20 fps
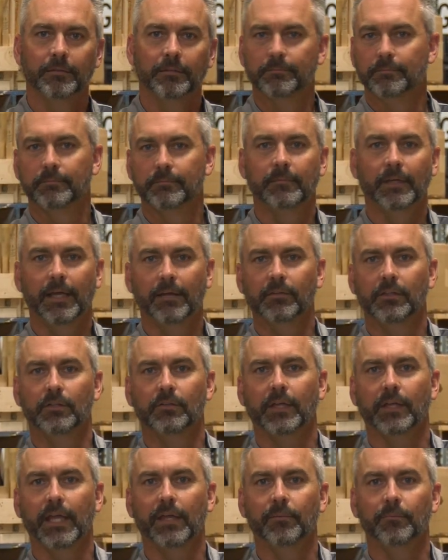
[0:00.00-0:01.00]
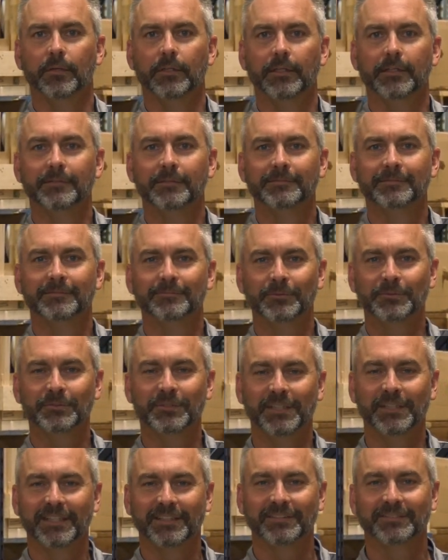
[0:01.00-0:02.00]
and have a little game with it. We'll
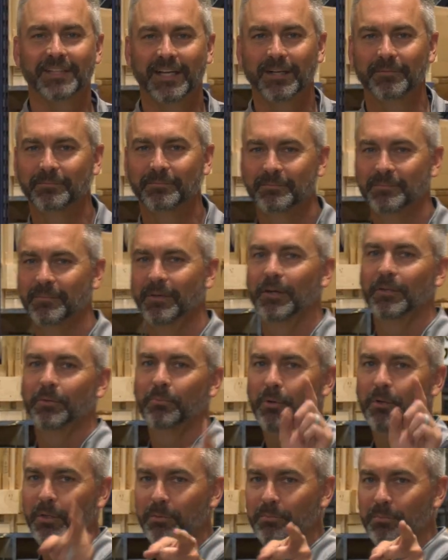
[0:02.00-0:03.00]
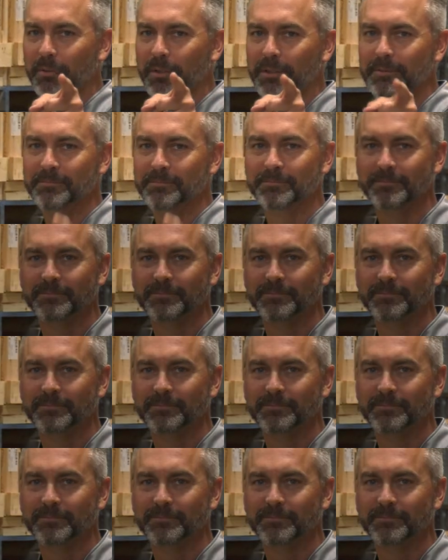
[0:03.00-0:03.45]
see you next time on The Boiling Point.